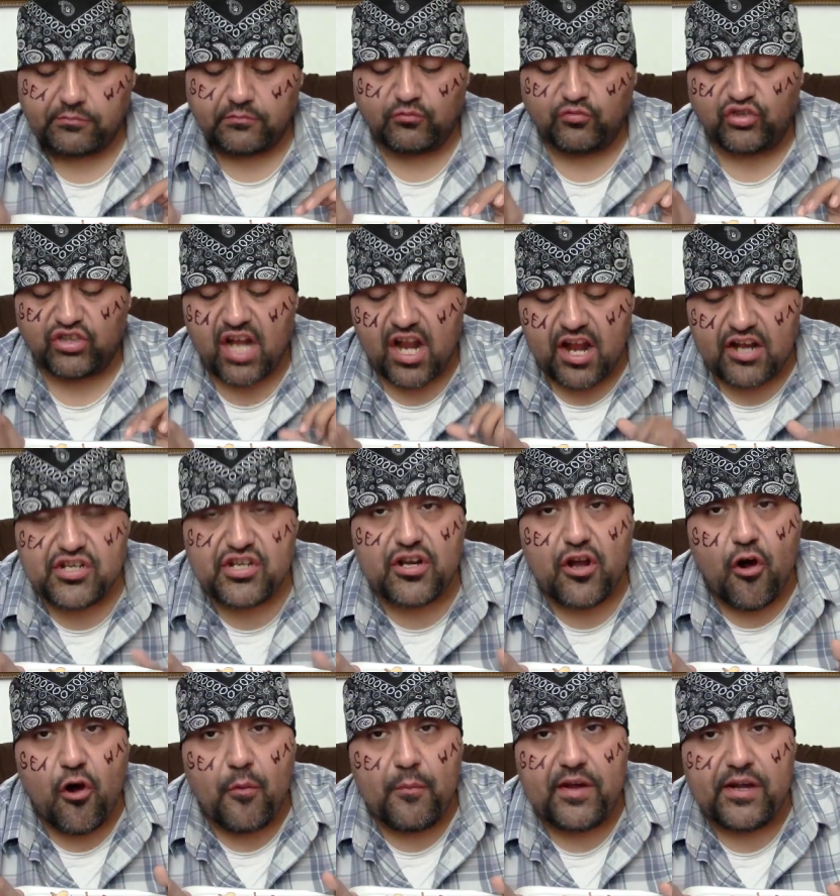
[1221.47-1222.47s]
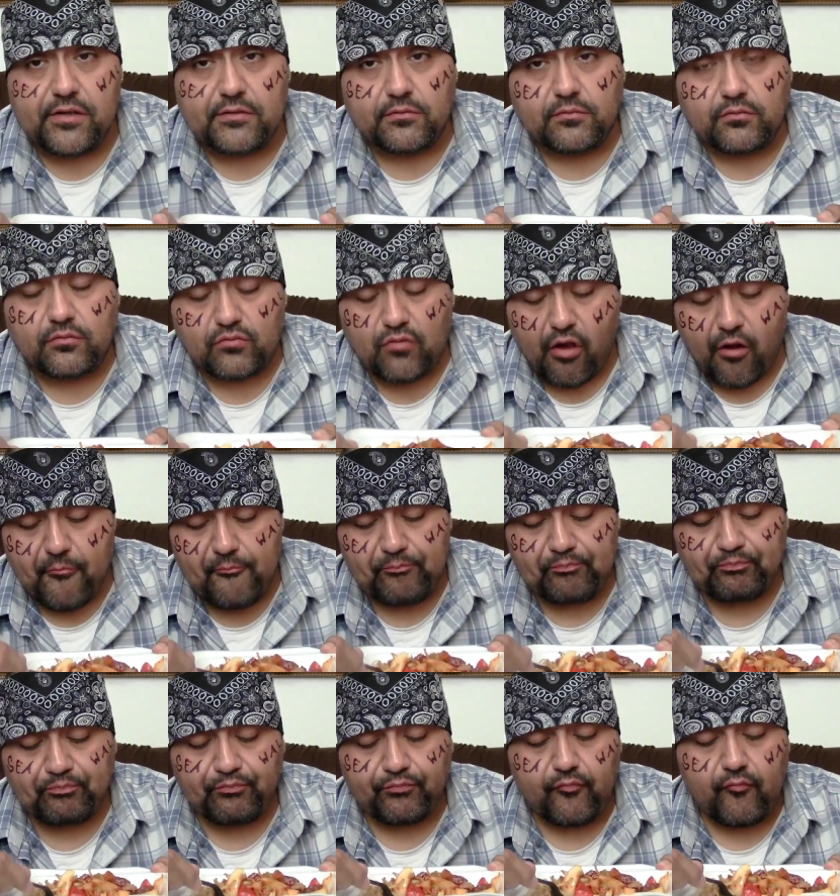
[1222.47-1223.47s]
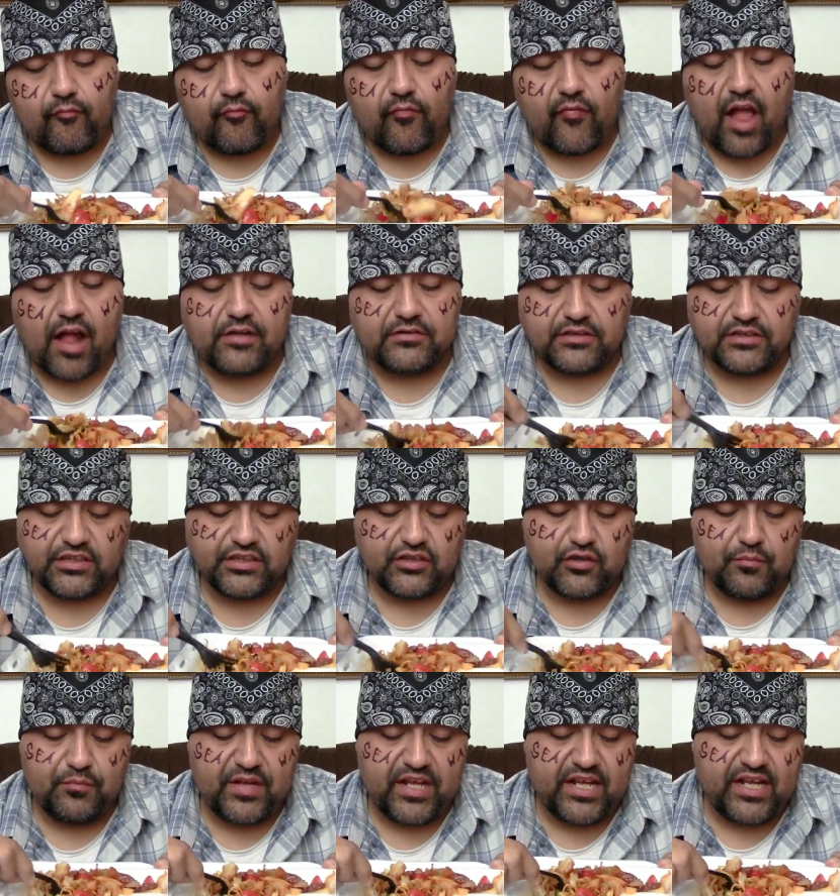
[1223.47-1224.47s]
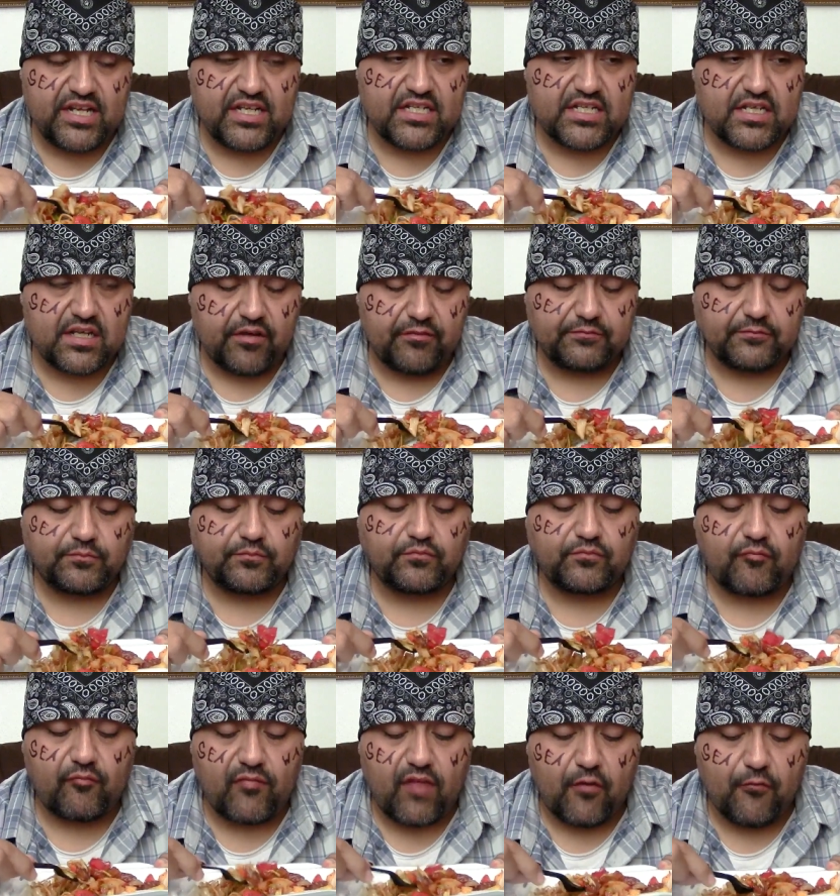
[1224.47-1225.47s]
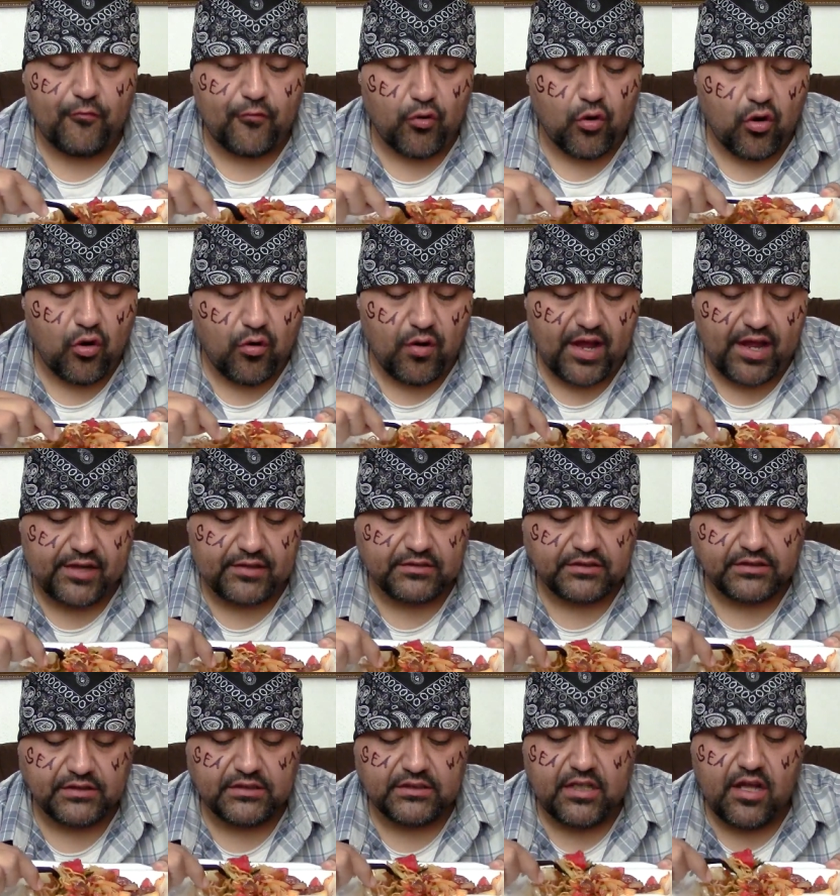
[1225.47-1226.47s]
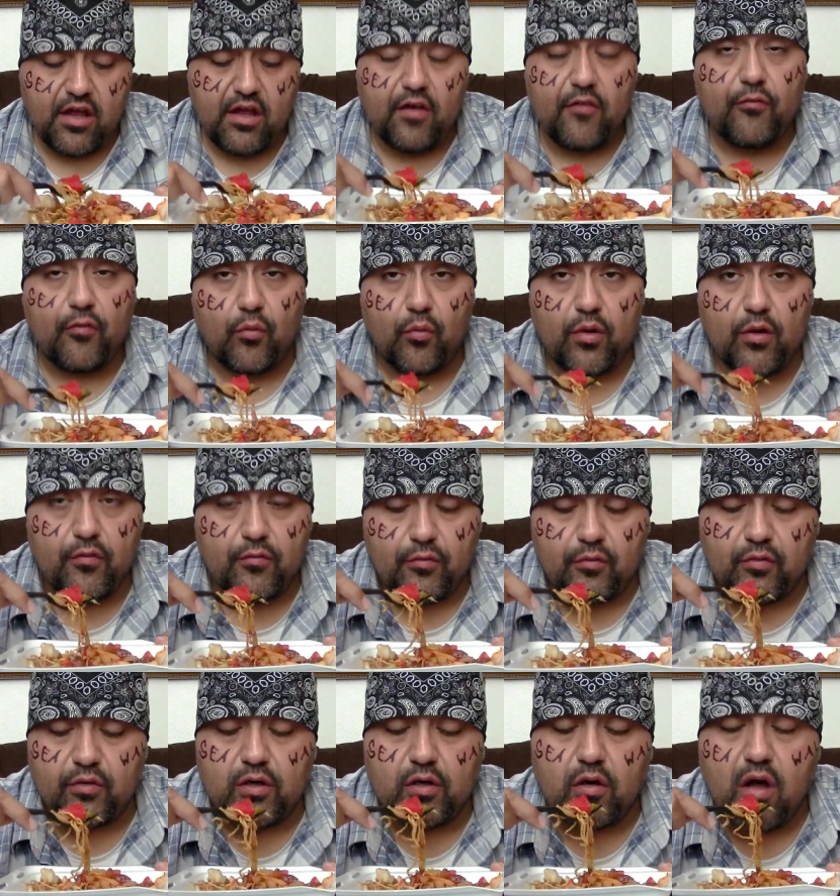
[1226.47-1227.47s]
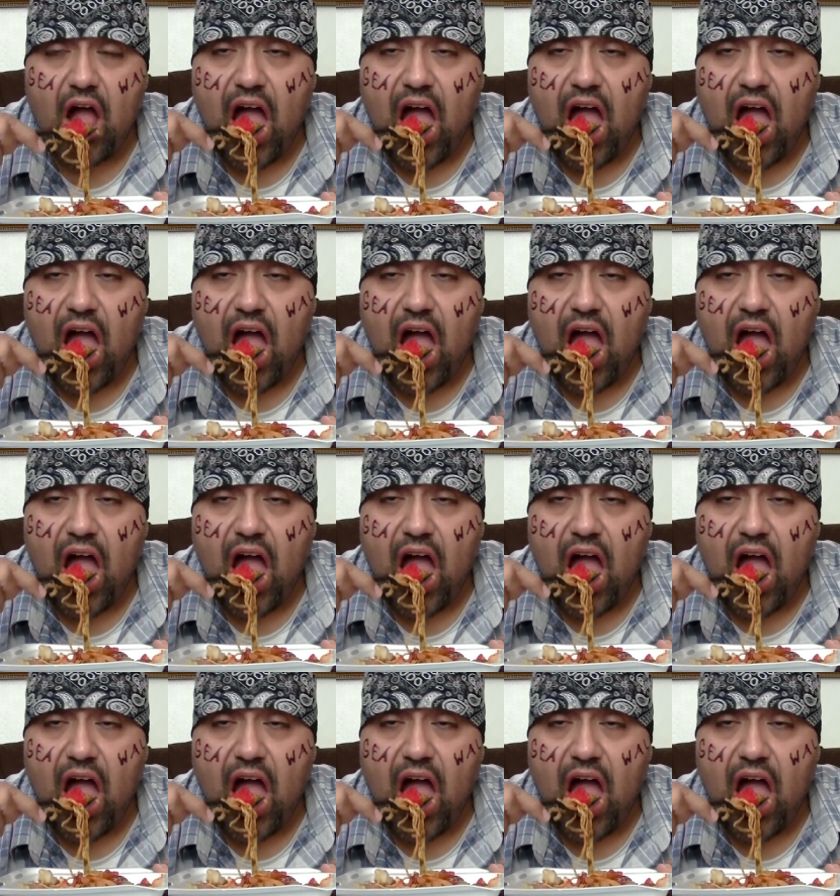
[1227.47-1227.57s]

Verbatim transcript: shout out to the homie Snoopy Eats 408. For real, for real.